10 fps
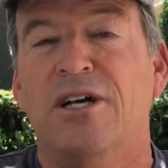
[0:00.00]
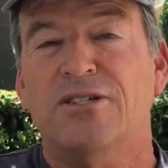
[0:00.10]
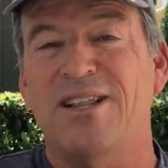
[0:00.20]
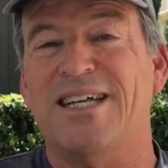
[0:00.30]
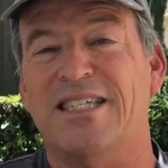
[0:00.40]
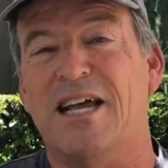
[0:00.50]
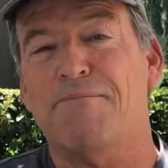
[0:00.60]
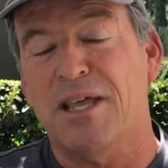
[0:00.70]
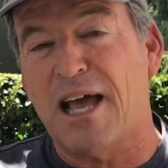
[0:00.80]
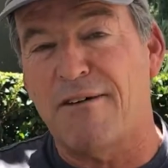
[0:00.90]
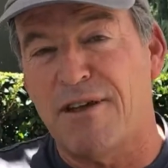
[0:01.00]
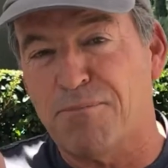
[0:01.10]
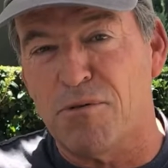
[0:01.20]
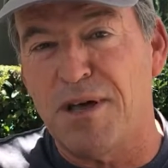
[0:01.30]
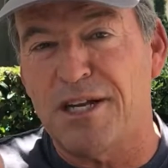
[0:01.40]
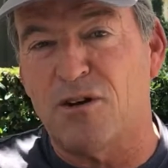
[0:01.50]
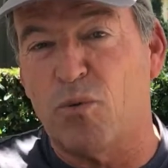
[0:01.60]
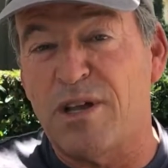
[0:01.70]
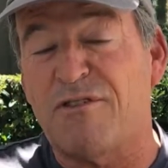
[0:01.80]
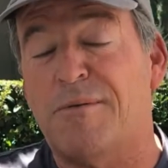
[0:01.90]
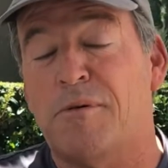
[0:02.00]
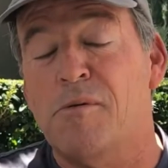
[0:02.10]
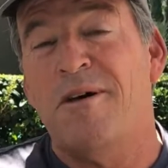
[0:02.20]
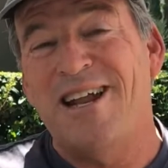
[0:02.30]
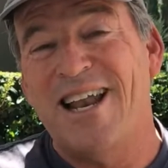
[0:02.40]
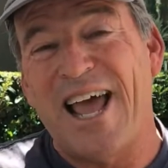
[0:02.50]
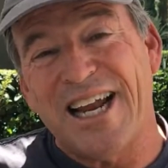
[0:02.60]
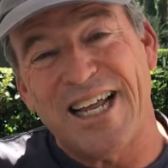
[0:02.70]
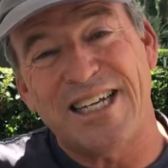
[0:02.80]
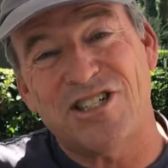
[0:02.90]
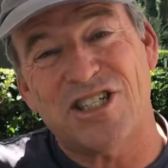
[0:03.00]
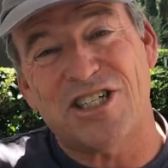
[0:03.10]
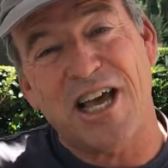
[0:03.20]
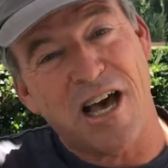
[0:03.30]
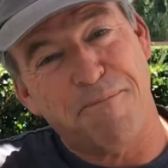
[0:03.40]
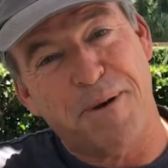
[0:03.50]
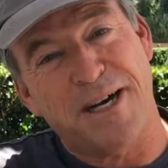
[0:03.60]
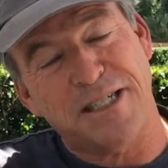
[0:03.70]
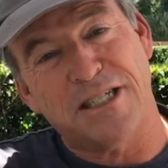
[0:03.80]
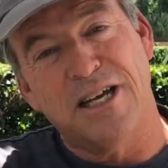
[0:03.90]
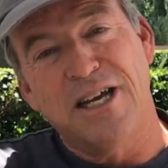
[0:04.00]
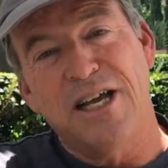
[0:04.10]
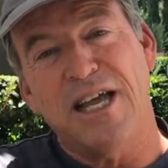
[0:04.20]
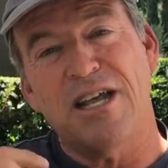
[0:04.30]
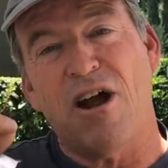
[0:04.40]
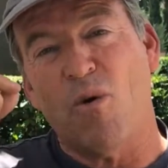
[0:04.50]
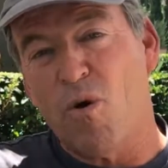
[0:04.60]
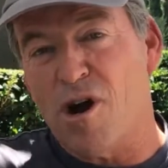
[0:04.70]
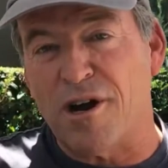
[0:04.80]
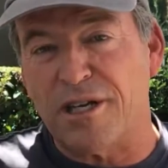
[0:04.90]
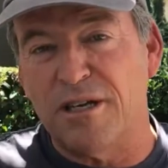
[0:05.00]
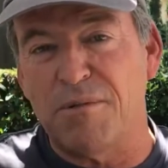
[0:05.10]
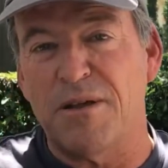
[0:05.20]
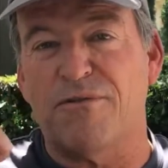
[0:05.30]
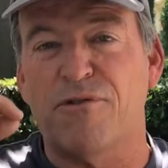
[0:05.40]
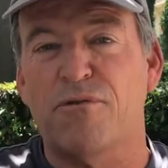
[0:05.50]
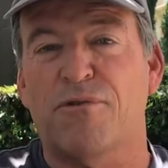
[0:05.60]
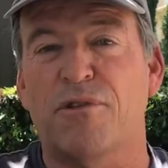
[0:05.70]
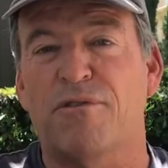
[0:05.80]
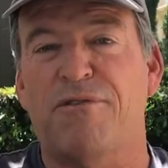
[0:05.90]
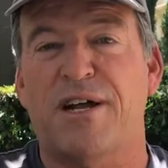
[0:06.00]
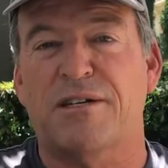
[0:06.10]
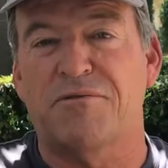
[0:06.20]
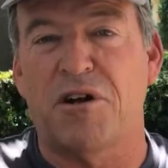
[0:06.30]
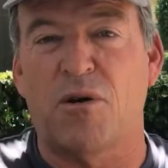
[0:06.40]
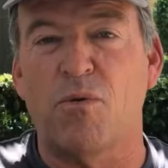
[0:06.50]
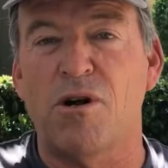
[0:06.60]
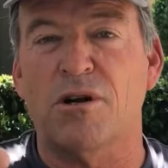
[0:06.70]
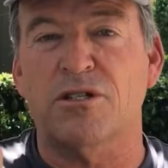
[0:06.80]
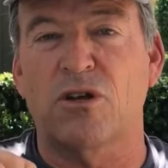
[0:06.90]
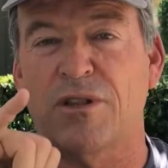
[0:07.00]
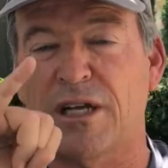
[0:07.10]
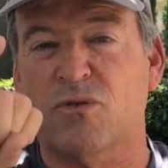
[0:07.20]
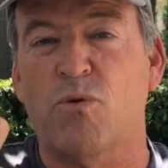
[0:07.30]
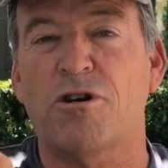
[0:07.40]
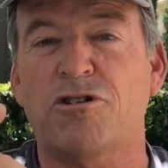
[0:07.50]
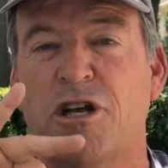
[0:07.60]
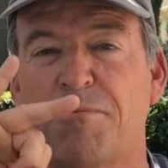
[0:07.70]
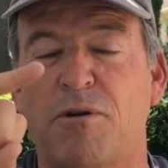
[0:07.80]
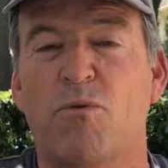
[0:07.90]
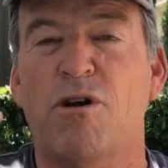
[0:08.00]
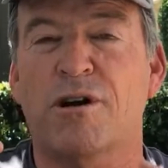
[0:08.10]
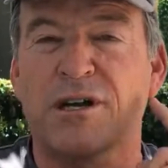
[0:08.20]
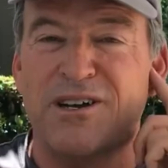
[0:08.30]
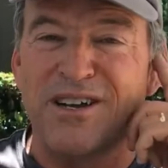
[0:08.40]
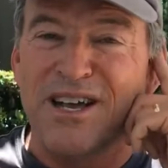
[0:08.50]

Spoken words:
So that's something we've implemented lately just to help us in our work, to be fruitful and effective in our work. So that's worship and work.